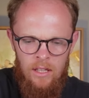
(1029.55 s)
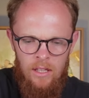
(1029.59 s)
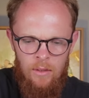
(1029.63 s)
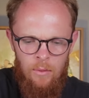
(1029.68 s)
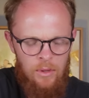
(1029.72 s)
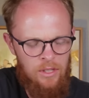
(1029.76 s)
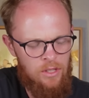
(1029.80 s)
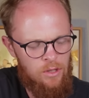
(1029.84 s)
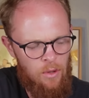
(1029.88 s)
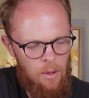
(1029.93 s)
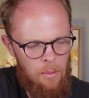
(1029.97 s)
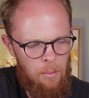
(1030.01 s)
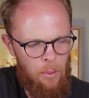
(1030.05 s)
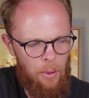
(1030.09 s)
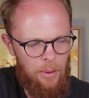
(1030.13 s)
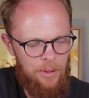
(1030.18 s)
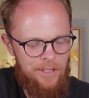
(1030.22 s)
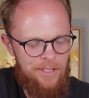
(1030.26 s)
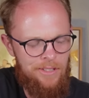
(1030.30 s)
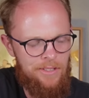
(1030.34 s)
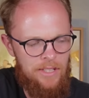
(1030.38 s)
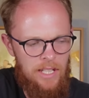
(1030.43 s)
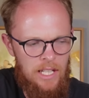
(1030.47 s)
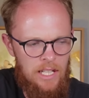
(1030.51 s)
What's so
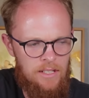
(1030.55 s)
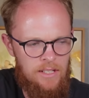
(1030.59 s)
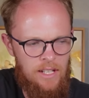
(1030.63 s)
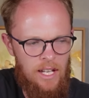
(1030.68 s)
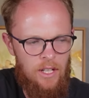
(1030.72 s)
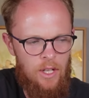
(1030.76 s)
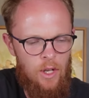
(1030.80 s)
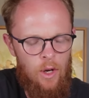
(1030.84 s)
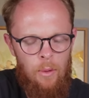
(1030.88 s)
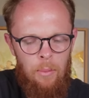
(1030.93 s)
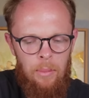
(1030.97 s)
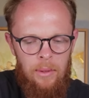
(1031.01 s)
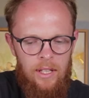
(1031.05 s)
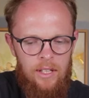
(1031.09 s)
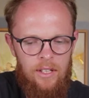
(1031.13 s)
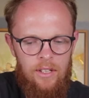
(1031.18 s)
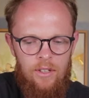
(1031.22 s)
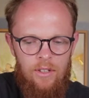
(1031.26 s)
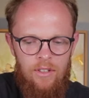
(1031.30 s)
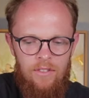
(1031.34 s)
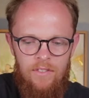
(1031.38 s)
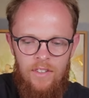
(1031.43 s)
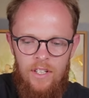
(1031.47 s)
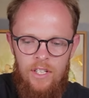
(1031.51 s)
important to see is that no
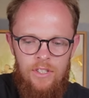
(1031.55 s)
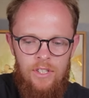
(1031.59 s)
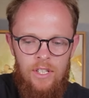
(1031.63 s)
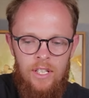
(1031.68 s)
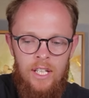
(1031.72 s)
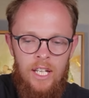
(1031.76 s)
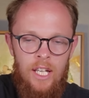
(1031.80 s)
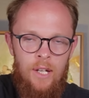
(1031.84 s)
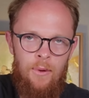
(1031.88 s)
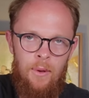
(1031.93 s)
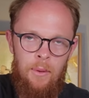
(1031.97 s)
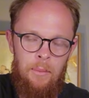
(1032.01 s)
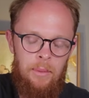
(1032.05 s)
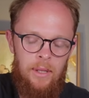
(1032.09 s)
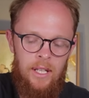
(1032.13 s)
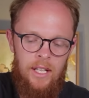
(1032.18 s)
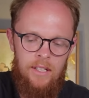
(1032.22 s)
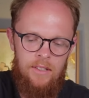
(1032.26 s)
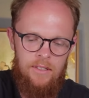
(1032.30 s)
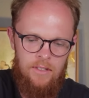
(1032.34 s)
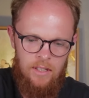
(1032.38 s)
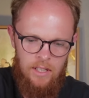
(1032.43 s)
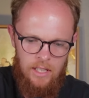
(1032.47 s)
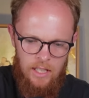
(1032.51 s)
political vision can
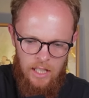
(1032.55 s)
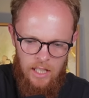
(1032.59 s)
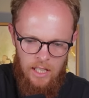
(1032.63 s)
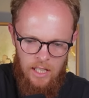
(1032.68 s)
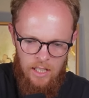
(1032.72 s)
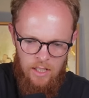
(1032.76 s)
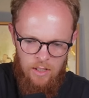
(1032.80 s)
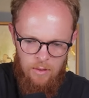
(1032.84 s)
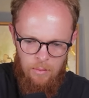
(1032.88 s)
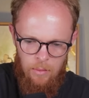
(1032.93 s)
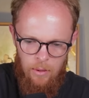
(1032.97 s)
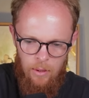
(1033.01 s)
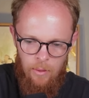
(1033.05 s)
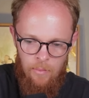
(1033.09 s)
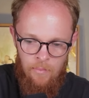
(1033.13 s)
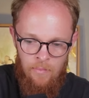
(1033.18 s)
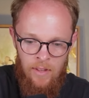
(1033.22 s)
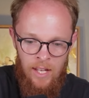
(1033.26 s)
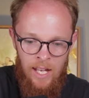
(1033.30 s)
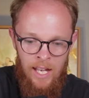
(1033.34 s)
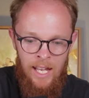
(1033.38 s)
replace the gospel.